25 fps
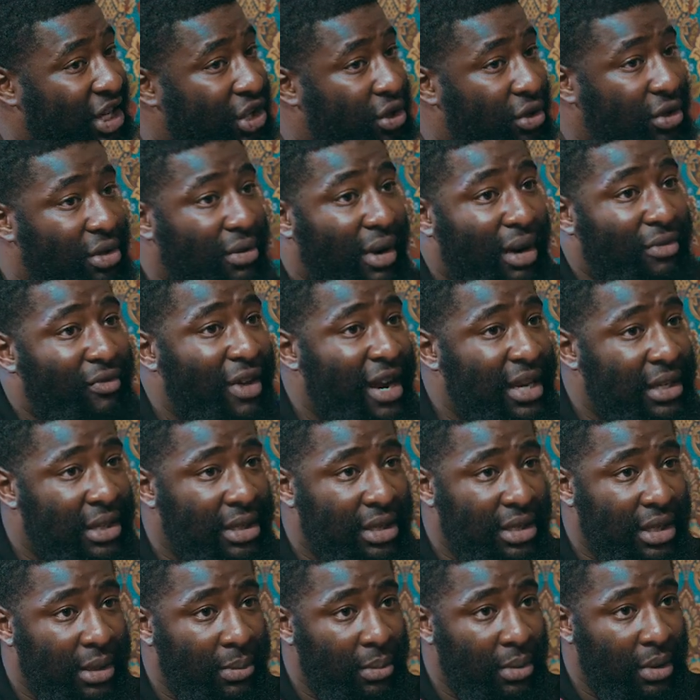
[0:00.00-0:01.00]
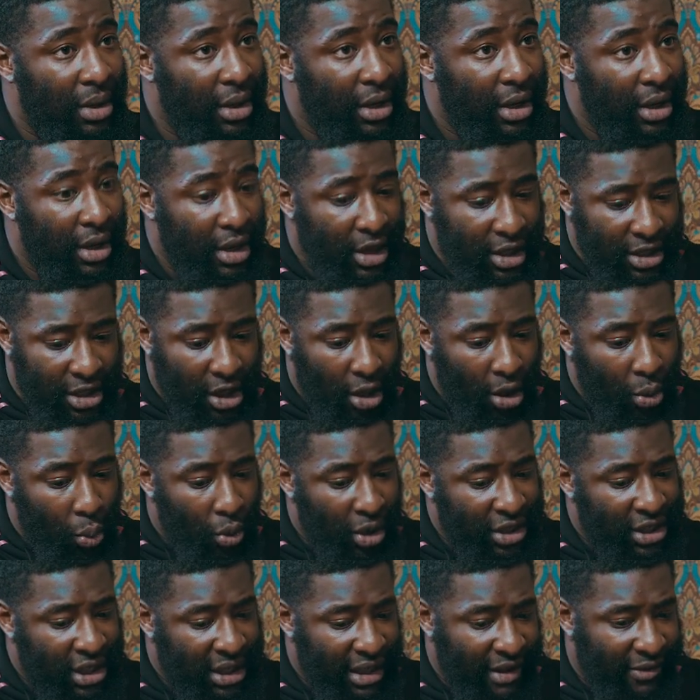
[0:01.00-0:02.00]
issues around racism. So it
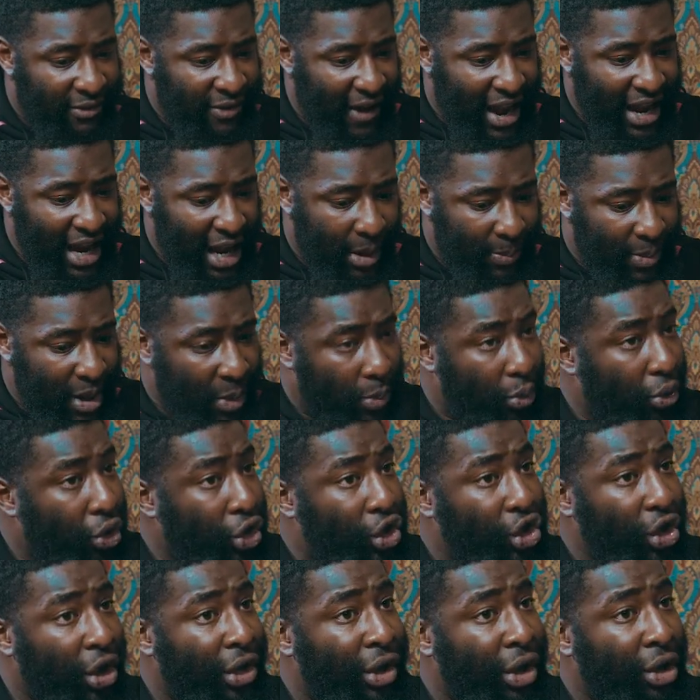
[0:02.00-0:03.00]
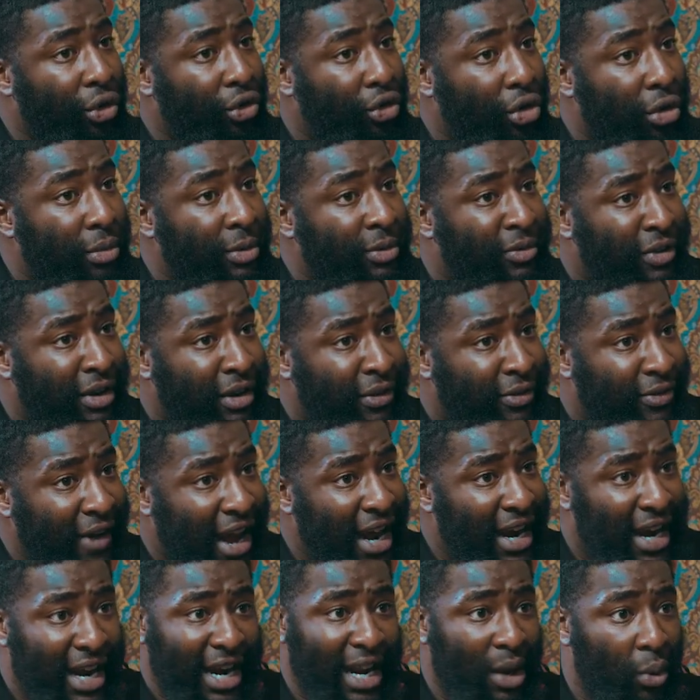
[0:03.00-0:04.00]
wasn't the fact that people were joining groups for the
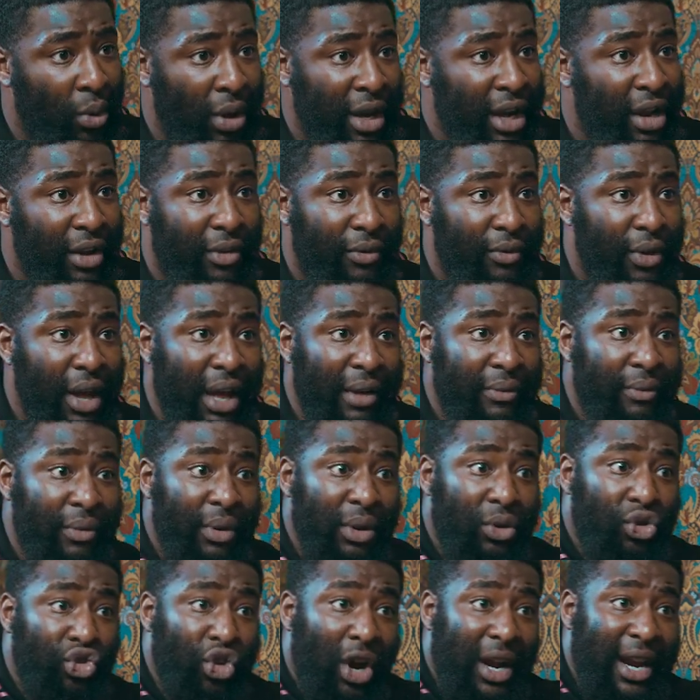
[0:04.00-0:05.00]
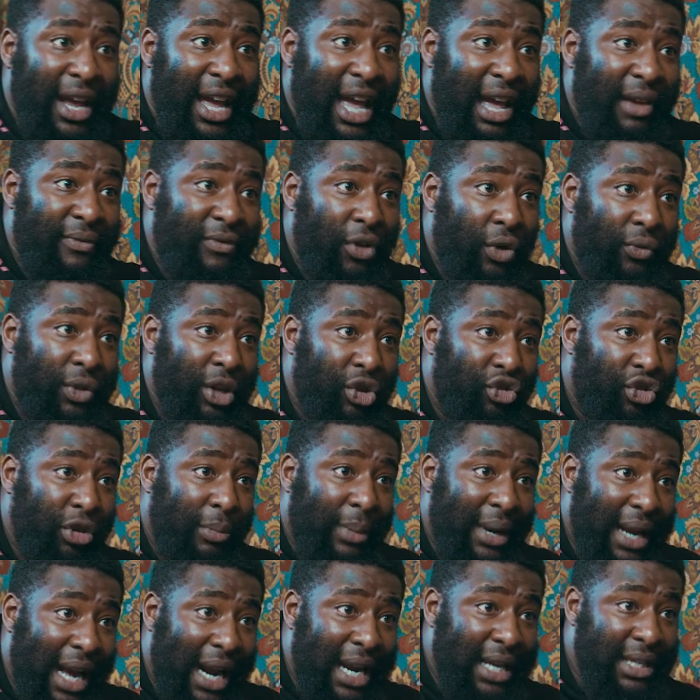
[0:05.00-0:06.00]
fact that they were in, in trying to get involved in
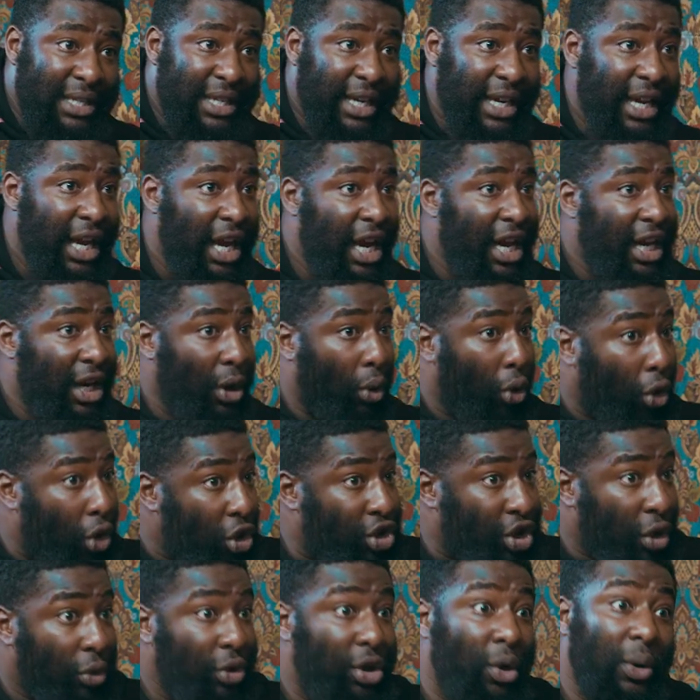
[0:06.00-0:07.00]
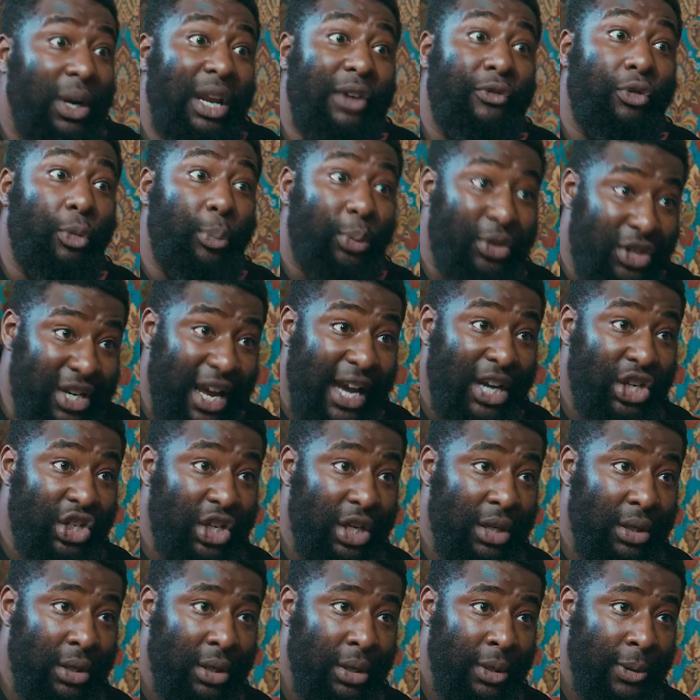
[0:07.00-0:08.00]
criminality. They were also doing it for
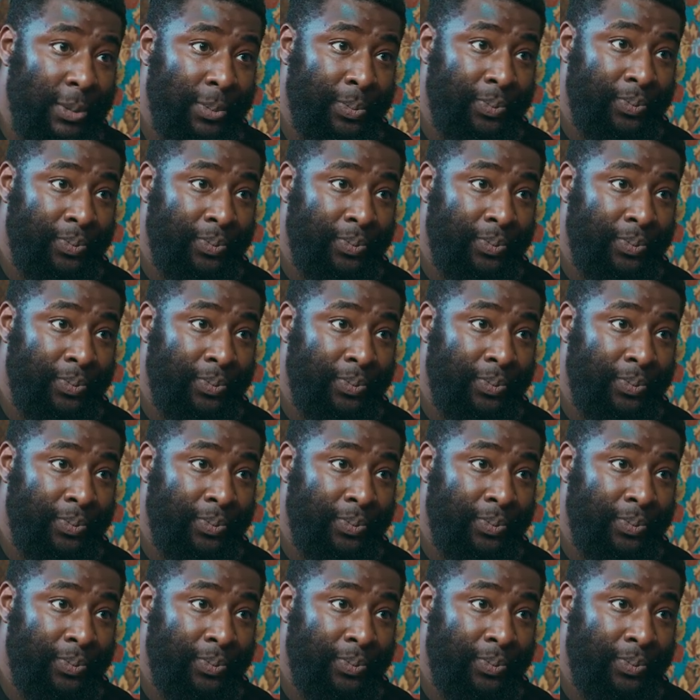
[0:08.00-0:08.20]
protection.